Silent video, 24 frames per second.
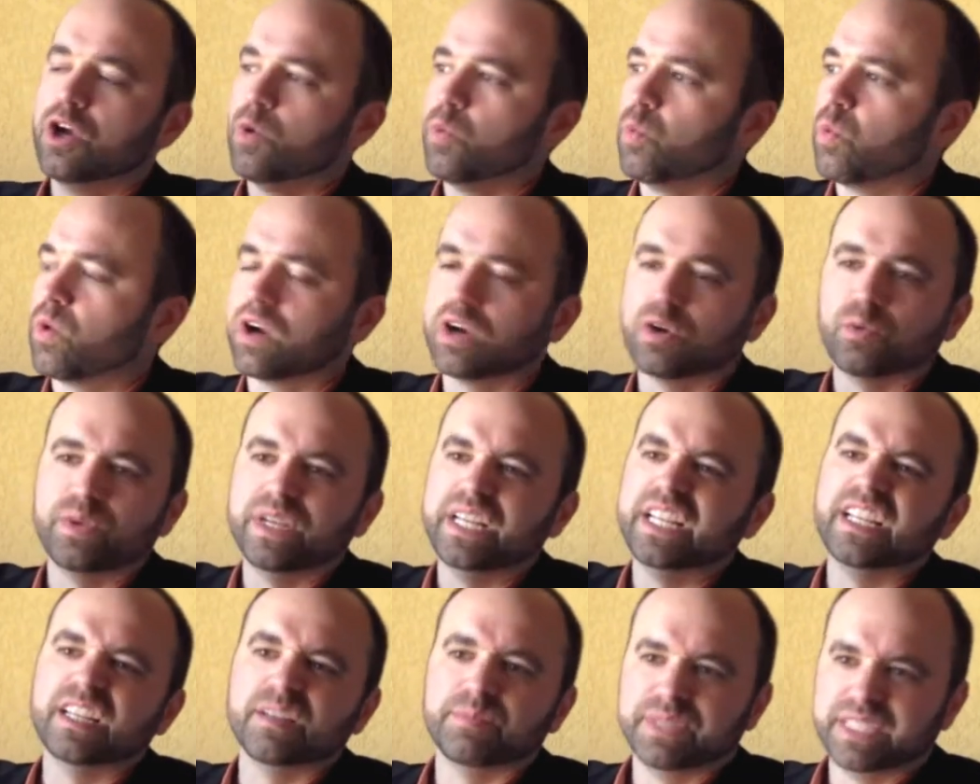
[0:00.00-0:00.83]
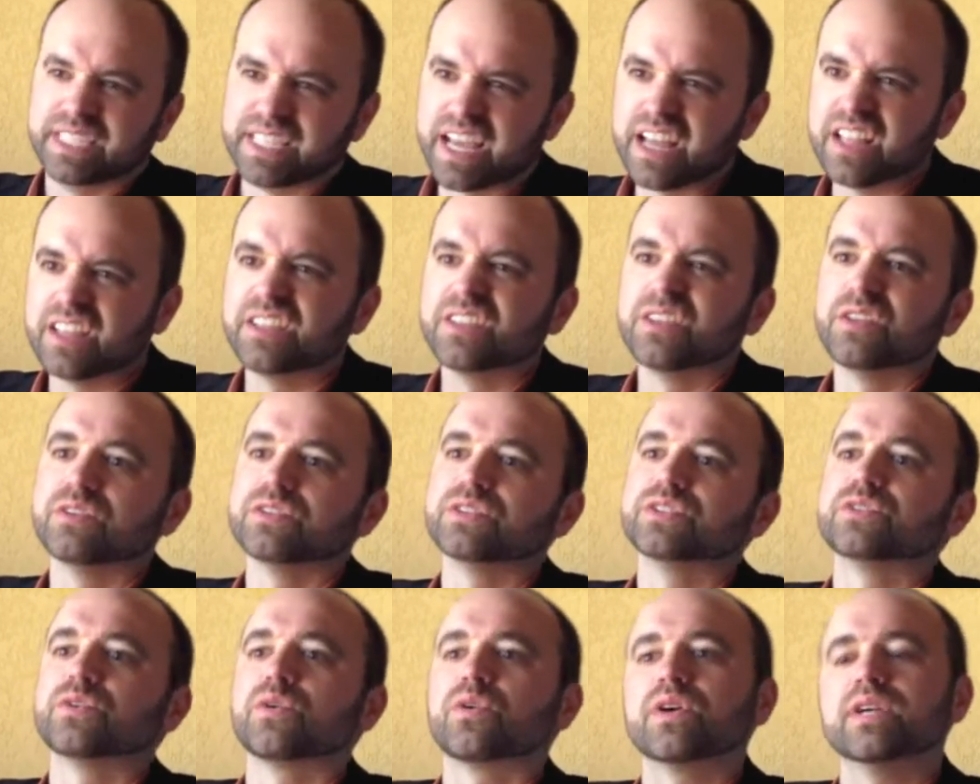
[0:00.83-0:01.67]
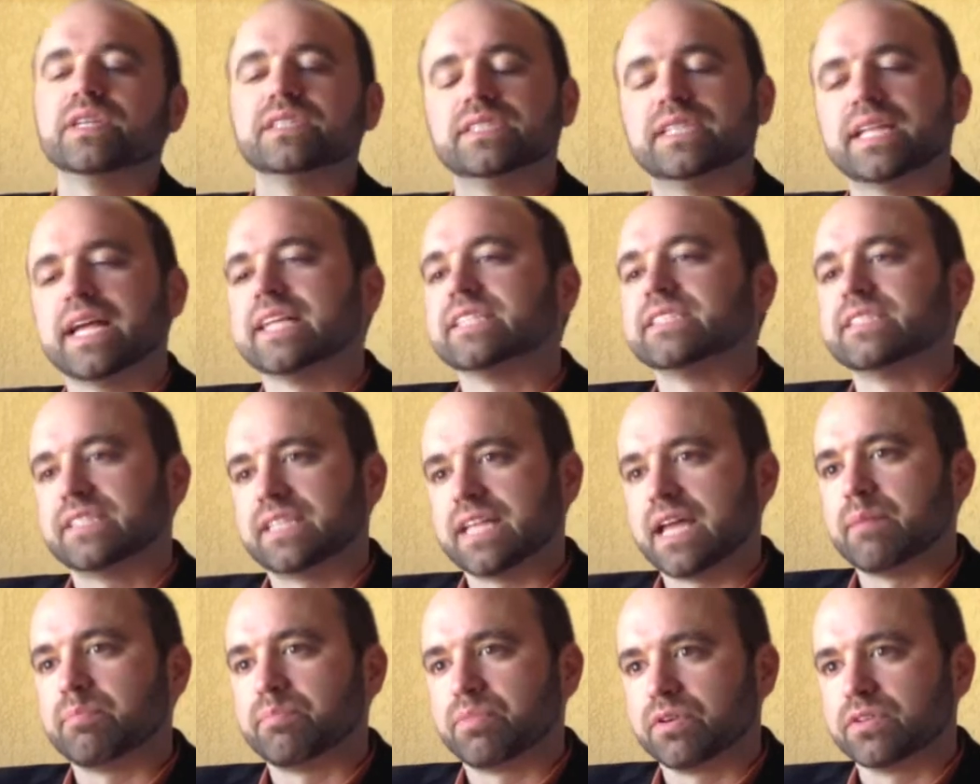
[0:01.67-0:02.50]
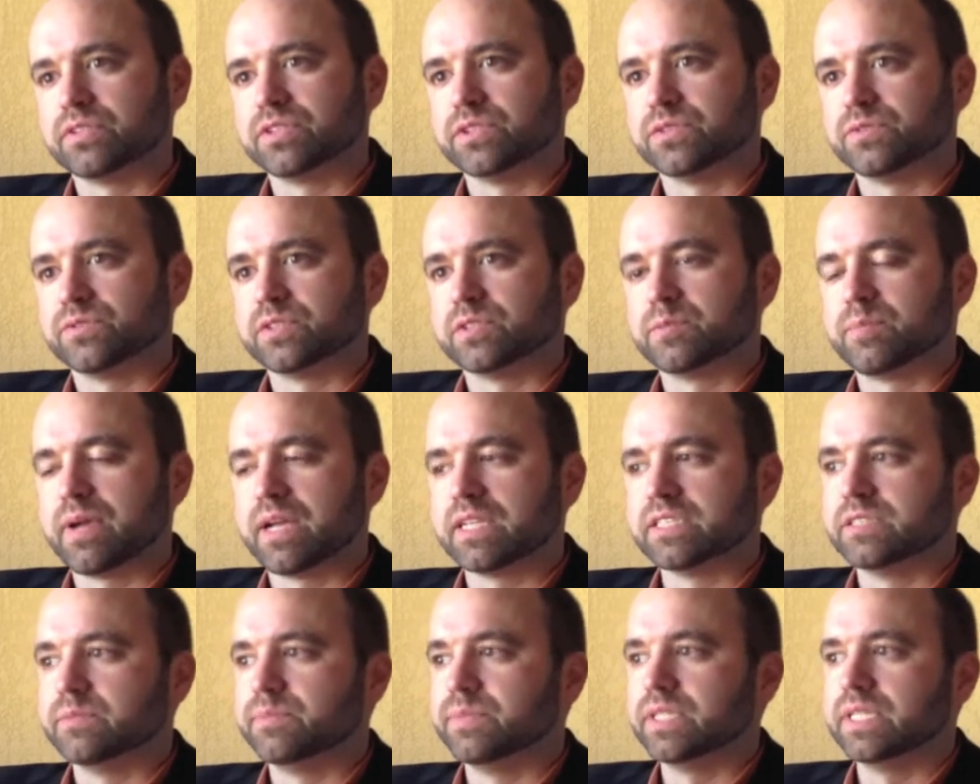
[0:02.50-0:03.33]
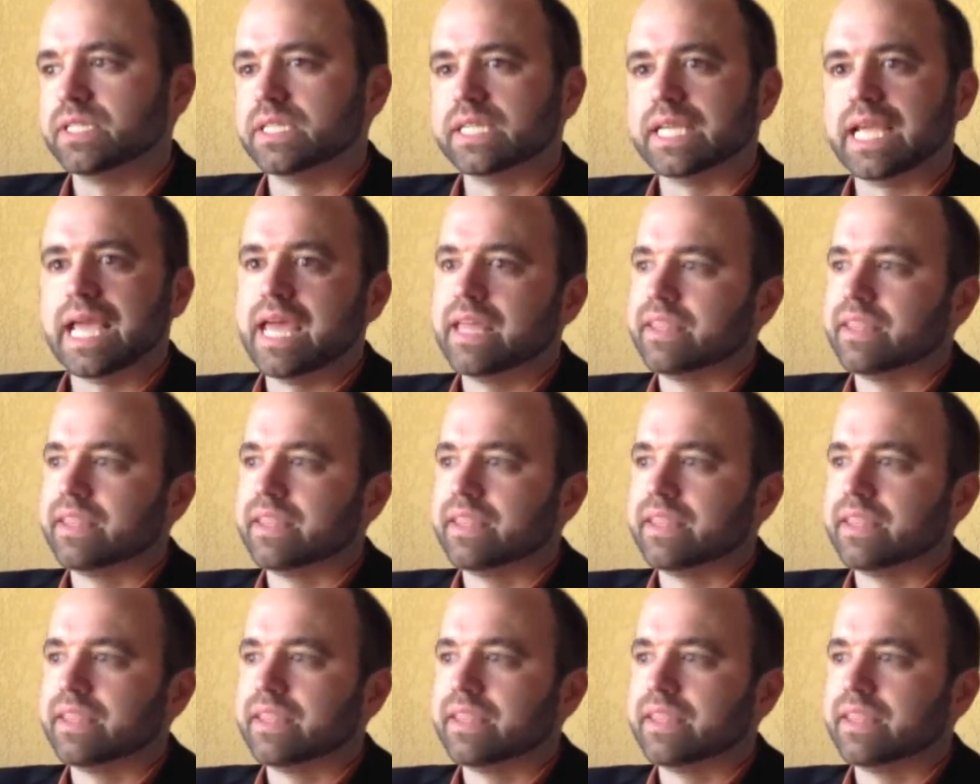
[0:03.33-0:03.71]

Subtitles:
Where do we need to be telling those stories? That's that person's responsibility.